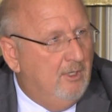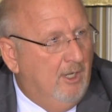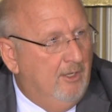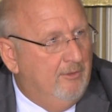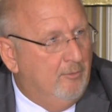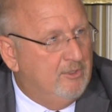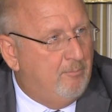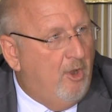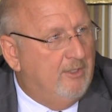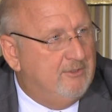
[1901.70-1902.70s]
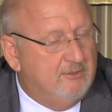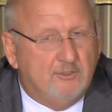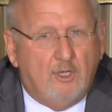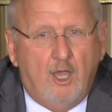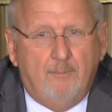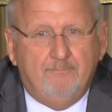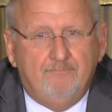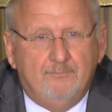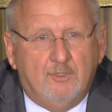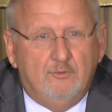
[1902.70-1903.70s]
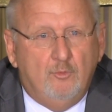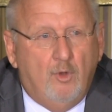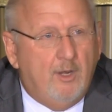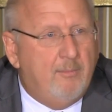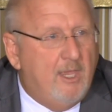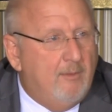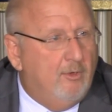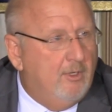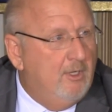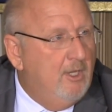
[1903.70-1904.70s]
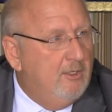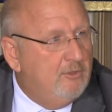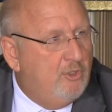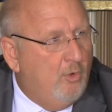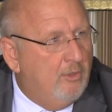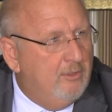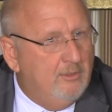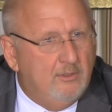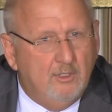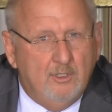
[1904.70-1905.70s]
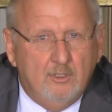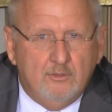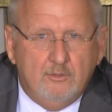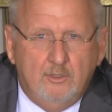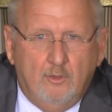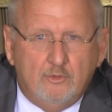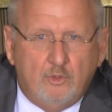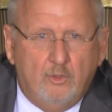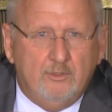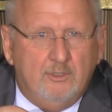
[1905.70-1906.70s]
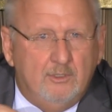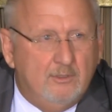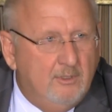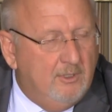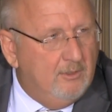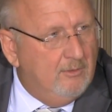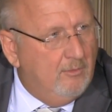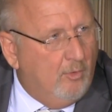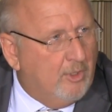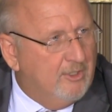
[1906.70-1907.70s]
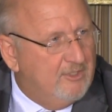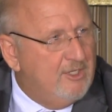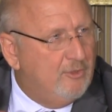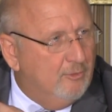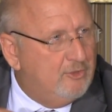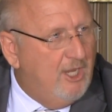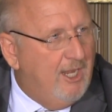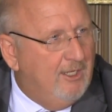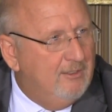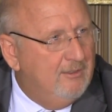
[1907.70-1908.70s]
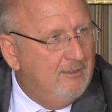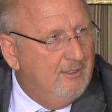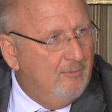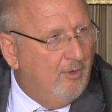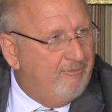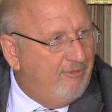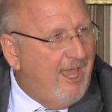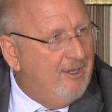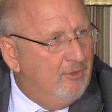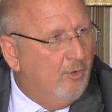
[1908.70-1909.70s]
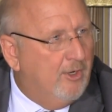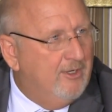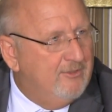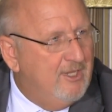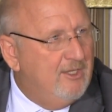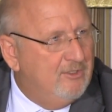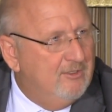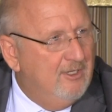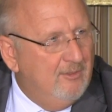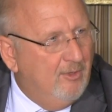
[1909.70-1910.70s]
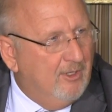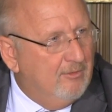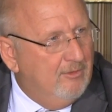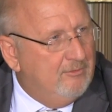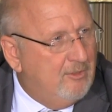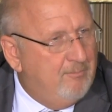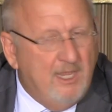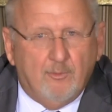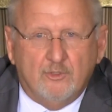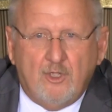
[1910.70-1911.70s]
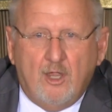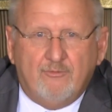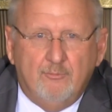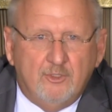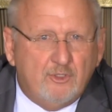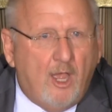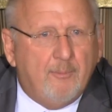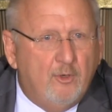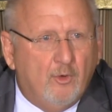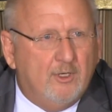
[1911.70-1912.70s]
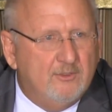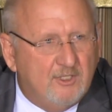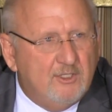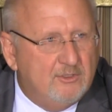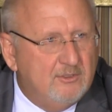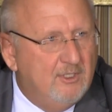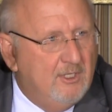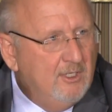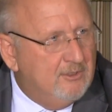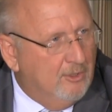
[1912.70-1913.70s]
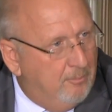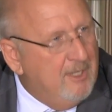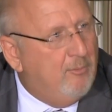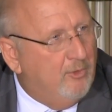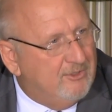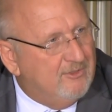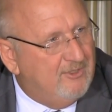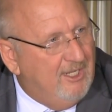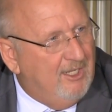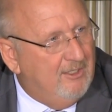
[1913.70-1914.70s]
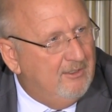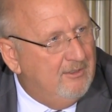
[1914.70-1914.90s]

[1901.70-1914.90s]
the response at the top, because you want to be able to shorten the organizational chain. You want to flatten the organization. You want to be able to talk from the top of the organization to the people at the scene.